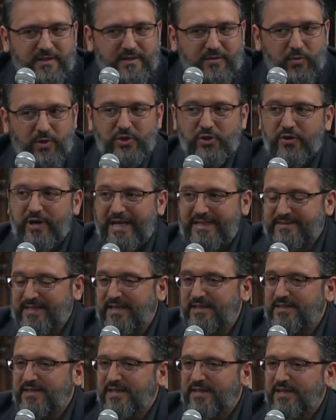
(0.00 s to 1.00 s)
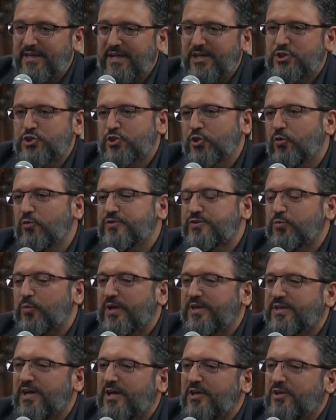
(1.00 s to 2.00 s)
When you're attending, it shows
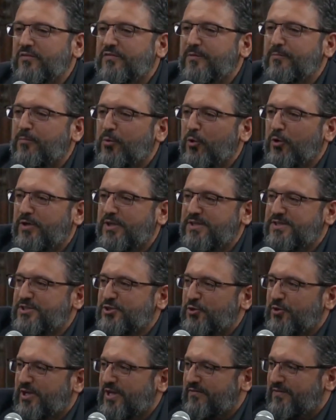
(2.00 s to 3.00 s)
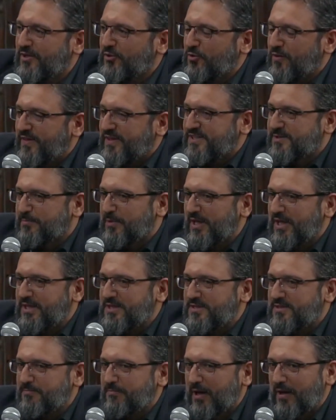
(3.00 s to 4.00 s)
what kind of importance you're giving to this
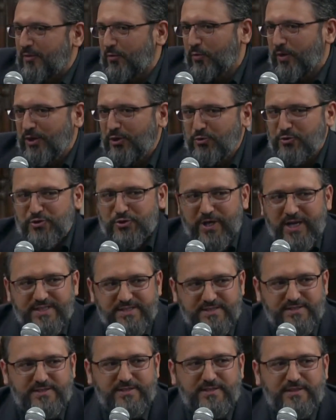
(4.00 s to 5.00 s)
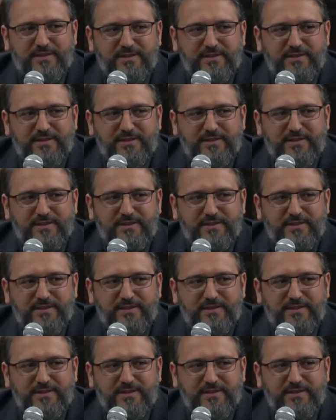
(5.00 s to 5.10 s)
place by the way you dress.